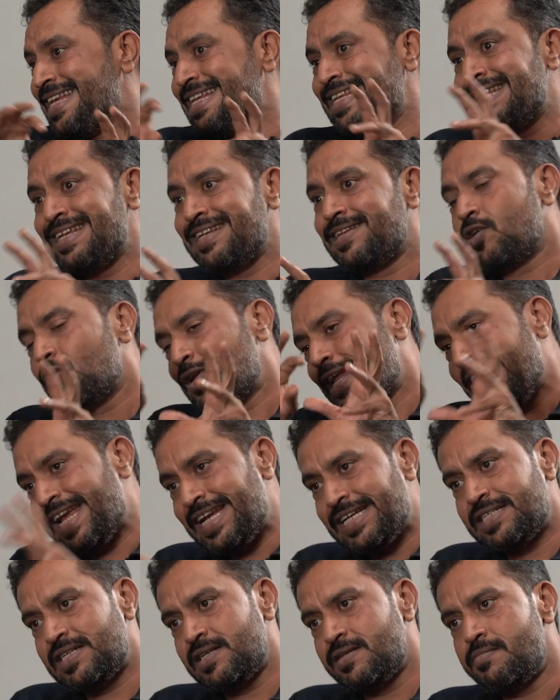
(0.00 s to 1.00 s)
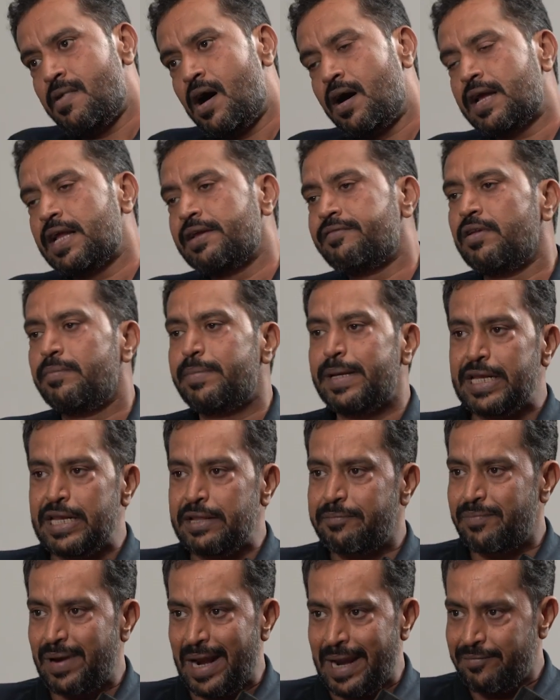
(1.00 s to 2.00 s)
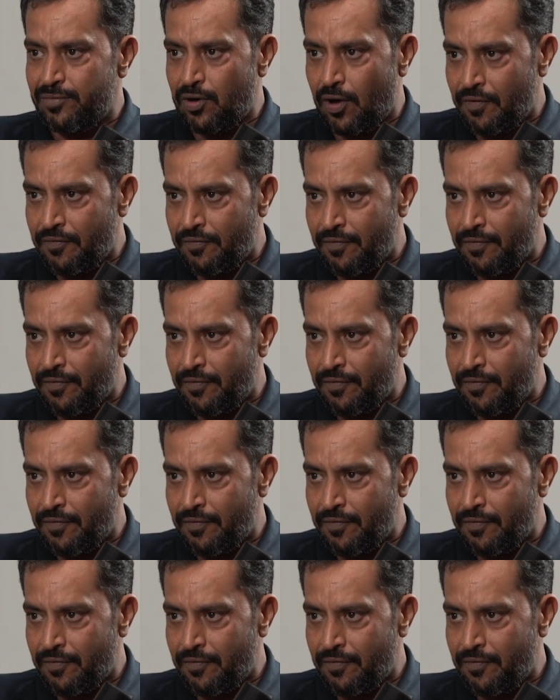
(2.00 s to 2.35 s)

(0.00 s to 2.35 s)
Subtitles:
an Indian or Asian market will be deprived of.